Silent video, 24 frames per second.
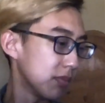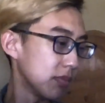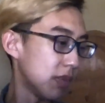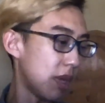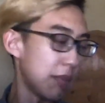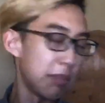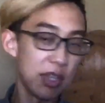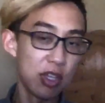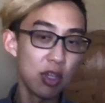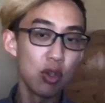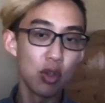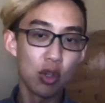I
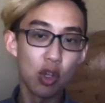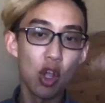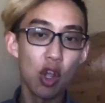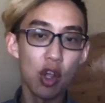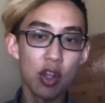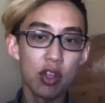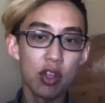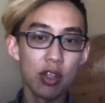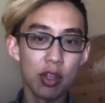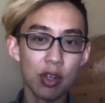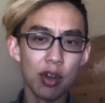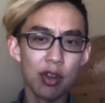mean, you
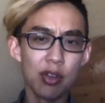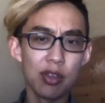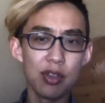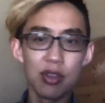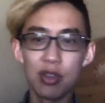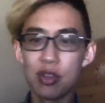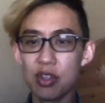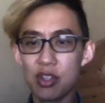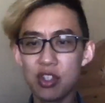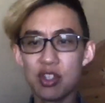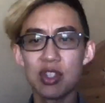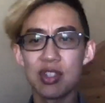could, you know, you
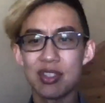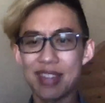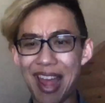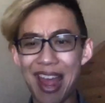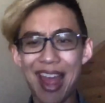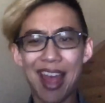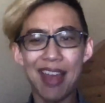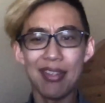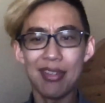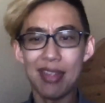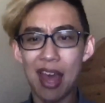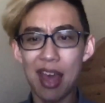could just
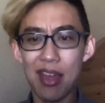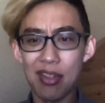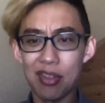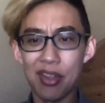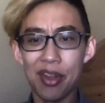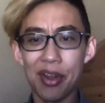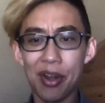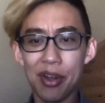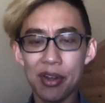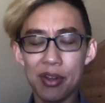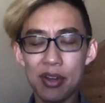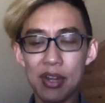add that
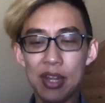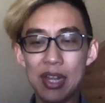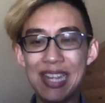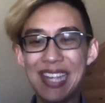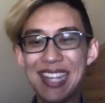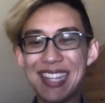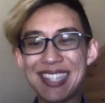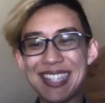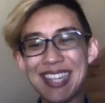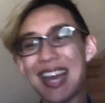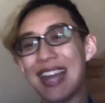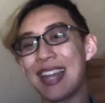there.
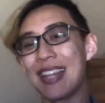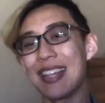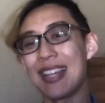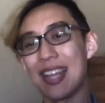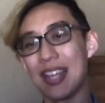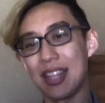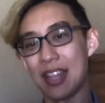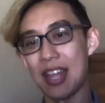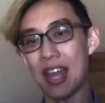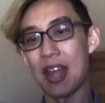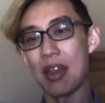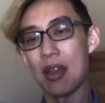It's kind of
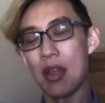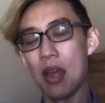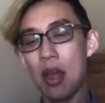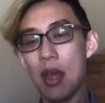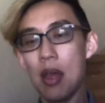like that.